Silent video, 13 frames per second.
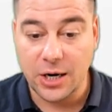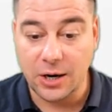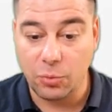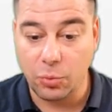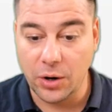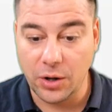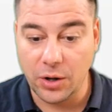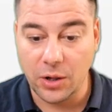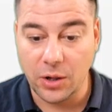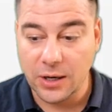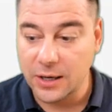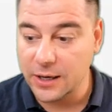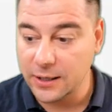It
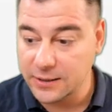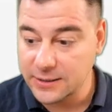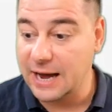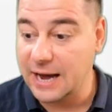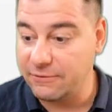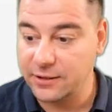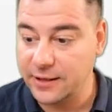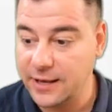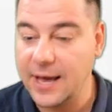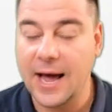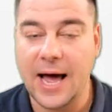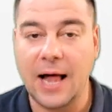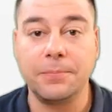will uh, definitely
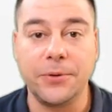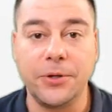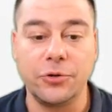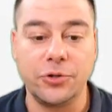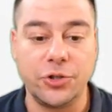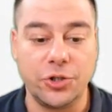help you